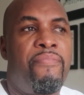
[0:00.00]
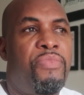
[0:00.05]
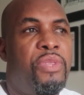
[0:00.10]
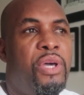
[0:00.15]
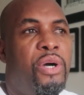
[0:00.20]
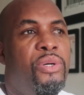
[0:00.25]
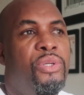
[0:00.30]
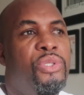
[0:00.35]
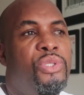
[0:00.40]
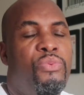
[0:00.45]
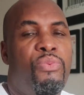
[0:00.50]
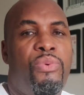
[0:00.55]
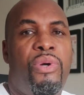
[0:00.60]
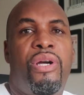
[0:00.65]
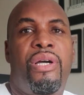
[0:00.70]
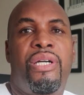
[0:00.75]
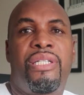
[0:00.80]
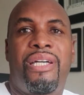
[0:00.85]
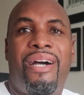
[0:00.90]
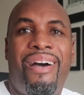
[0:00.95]
those
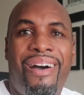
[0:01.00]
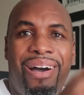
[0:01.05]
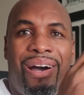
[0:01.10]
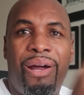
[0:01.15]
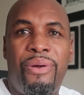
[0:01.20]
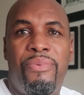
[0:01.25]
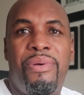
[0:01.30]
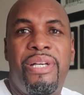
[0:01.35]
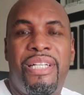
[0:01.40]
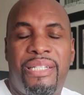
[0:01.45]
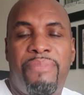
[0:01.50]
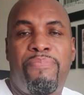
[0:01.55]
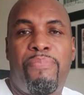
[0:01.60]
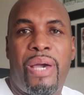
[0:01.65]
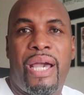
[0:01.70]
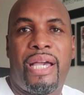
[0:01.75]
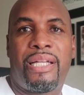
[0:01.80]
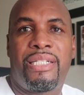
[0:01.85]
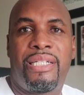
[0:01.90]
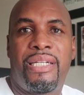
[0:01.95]
words are
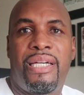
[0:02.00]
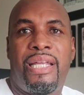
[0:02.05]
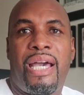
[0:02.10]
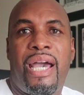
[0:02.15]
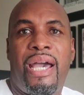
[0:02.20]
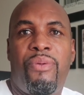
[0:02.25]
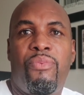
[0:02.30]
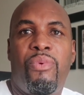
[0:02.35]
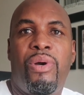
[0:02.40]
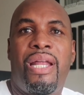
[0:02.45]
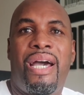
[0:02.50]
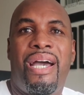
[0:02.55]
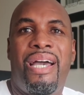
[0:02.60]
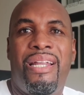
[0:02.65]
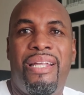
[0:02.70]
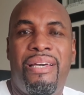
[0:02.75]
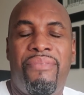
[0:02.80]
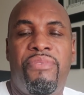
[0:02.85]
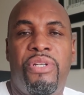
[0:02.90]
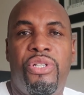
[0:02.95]
respected. And when I
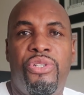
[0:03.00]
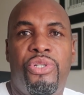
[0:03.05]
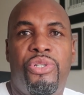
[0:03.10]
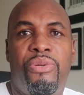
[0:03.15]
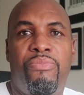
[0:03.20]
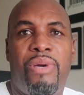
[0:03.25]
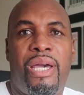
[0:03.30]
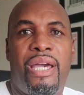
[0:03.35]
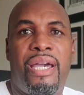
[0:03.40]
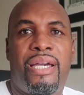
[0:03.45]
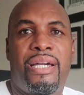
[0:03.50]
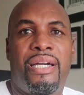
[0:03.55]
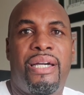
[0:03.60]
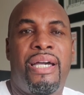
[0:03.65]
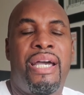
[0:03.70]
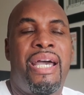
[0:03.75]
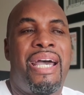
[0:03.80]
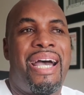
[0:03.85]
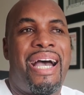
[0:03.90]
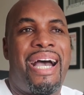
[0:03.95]
lived in
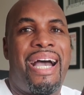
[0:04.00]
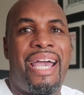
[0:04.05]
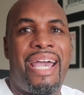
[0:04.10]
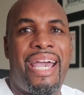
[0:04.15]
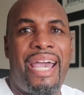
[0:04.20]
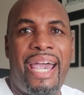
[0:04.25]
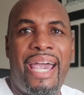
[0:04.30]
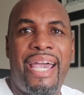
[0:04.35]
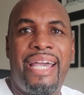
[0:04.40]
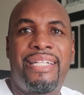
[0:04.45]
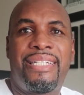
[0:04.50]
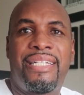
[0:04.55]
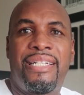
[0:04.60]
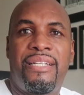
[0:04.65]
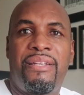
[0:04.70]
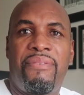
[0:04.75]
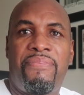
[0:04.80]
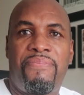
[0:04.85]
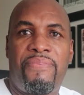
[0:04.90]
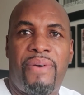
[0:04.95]
Jamaica, I
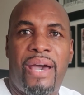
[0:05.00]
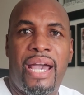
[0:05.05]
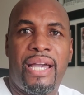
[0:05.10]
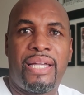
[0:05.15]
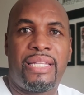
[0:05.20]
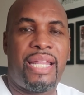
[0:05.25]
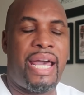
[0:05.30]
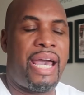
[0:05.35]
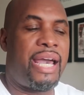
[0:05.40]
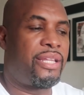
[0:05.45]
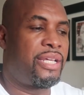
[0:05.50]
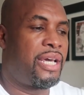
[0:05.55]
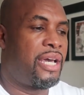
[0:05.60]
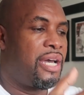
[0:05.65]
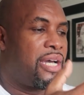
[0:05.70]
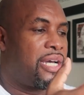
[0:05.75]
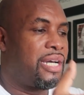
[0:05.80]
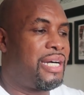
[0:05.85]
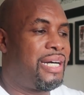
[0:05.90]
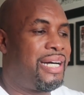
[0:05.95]
hated the fact that
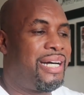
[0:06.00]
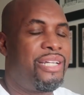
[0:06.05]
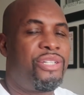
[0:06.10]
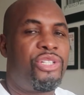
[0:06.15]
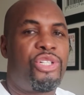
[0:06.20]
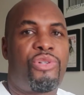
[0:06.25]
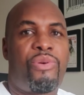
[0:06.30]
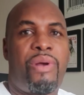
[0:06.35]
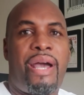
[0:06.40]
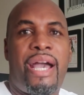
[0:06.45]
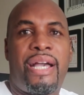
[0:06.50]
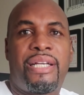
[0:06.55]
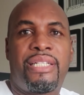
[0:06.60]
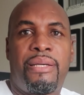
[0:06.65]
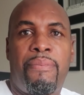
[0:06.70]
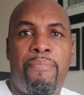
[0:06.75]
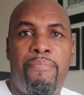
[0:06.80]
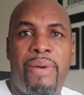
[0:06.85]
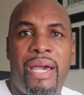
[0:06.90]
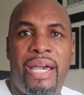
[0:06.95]

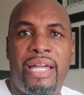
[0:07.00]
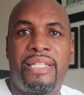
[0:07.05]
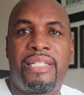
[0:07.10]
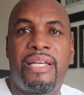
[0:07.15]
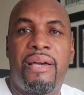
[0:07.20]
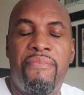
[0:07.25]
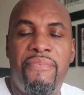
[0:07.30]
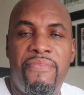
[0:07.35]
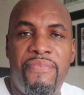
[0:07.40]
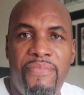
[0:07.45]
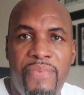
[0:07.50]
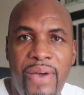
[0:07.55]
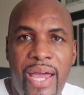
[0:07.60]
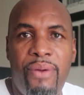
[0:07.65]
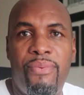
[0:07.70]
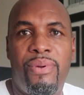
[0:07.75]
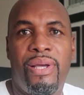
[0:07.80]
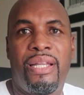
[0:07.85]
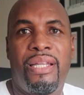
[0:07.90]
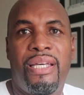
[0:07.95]
contracts meant
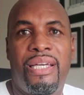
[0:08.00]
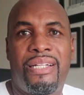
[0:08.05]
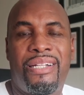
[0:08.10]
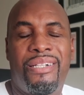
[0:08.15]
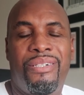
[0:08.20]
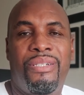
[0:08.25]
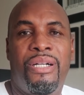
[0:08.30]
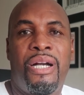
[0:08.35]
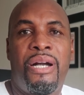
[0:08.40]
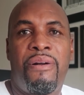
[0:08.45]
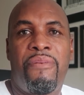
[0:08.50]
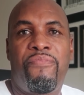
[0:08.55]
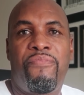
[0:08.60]
very little.